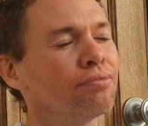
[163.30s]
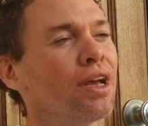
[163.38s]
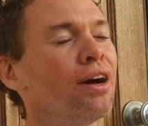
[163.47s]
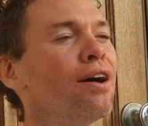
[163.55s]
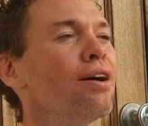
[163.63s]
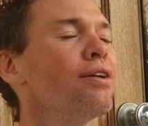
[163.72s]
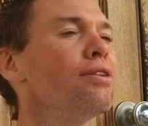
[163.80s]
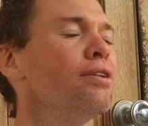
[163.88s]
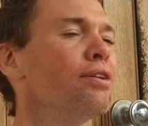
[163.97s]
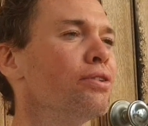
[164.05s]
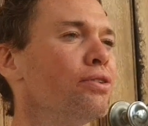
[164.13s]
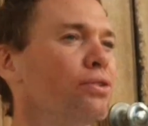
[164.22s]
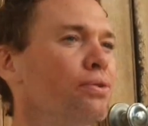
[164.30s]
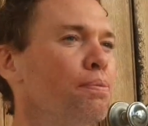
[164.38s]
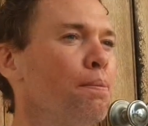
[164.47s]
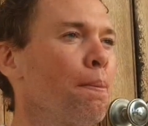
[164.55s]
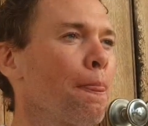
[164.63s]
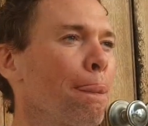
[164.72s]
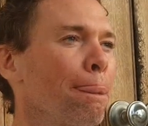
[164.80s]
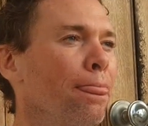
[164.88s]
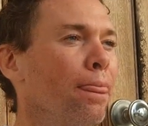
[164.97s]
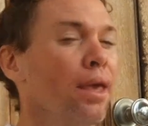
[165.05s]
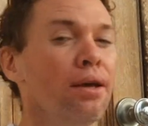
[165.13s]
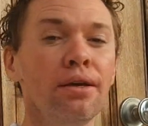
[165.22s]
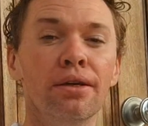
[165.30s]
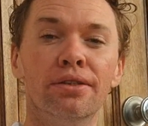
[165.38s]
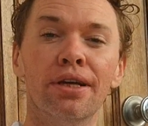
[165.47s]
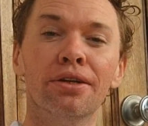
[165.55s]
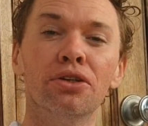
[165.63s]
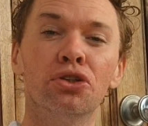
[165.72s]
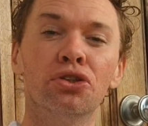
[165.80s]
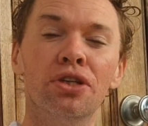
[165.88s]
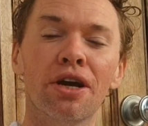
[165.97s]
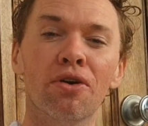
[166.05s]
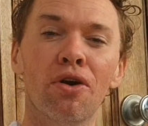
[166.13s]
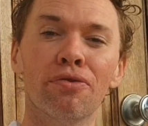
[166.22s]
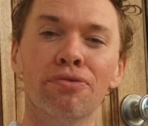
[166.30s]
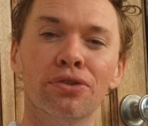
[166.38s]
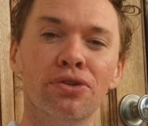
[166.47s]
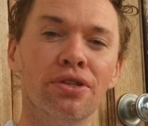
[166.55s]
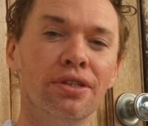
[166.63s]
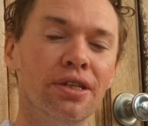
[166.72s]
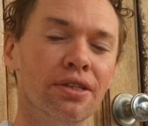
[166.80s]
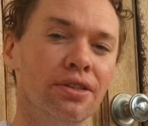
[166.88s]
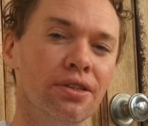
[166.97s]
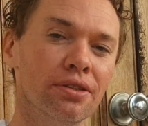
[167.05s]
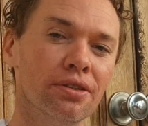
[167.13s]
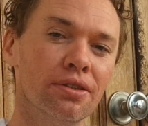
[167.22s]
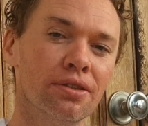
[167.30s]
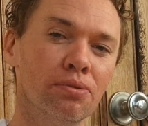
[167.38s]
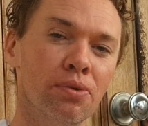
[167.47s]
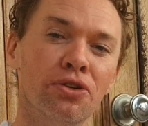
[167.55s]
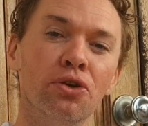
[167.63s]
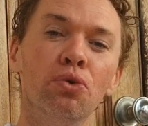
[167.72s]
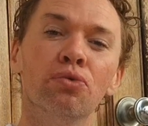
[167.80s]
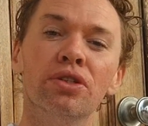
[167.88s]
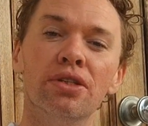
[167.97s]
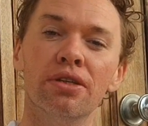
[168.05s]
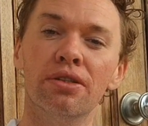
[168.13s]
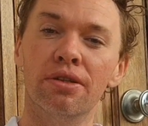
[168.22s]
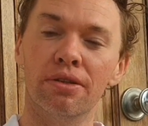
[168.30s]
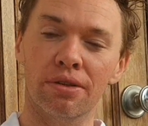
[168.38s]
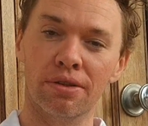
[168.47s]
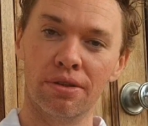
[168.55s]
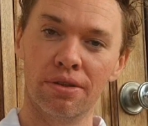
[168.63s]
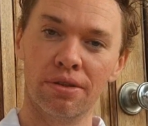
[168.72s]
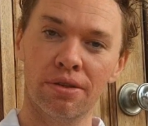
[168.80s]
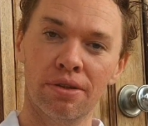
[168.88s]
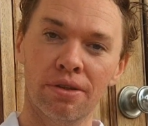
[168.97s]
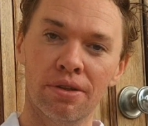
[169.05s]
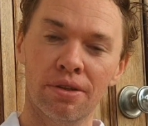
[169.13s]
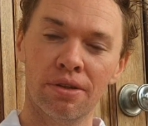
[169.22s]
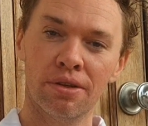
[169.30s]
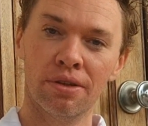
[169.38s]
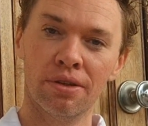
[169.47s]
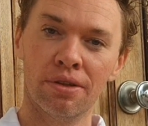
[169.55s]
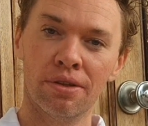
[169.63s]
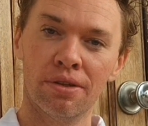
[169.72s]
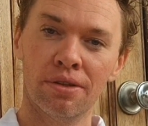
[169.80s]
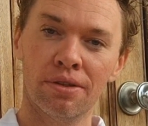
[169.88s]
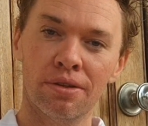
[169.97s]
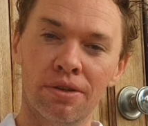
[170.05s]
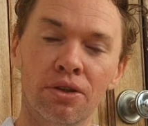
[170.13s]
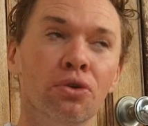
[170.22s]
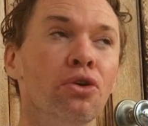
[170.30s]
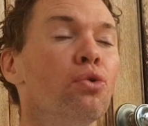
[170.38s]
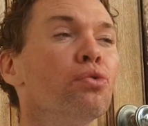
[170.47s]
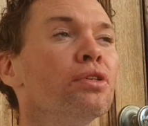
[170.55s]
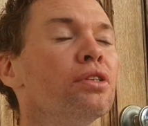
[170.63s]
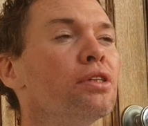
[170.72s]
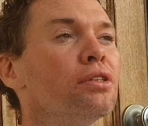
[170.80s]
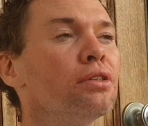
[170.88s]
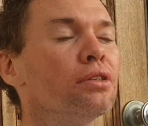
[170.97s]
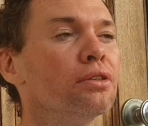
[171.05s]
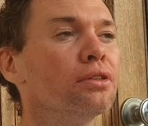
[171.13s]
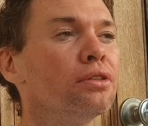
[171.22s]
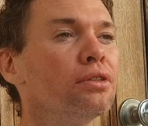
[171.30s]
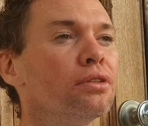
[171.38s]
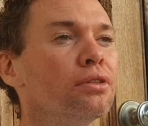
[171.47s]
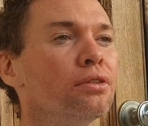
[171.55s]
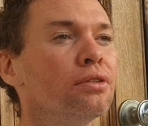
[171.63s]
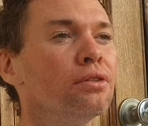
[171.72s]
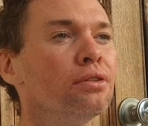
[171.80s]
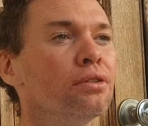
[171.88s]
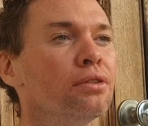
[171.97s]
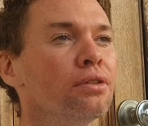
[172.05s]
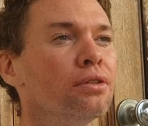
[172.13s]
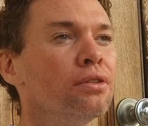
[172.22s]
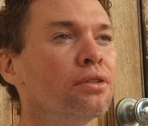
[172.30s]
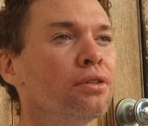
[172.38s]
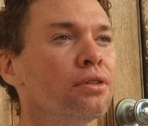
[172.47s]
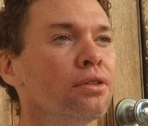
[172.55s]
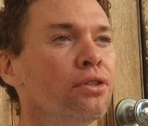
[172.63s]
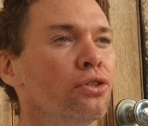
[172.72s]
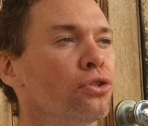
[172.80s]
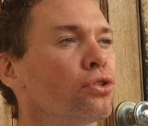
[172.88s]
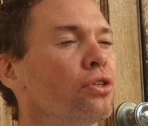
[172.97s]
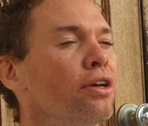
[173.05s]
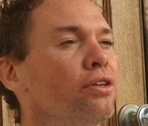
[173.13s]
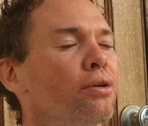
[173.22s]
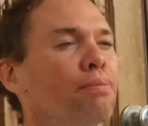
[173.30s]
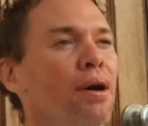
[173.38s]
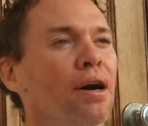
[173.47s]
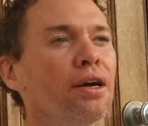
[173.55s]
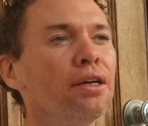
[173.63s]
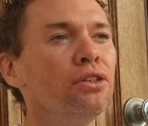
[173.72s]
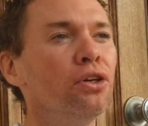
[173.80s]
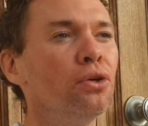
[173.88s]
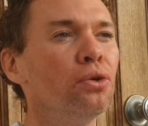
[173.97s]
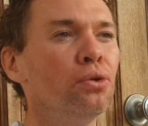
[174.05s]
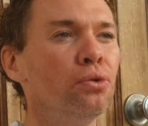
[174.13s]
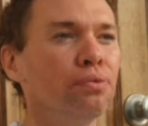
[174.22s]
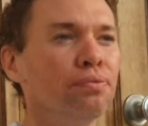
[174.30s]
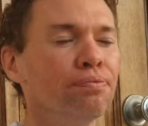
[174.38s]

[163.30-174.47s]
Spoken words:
Ah, yes. You tend to stare off into the distance with no resistance. You know, no resistance. You just let your mind go.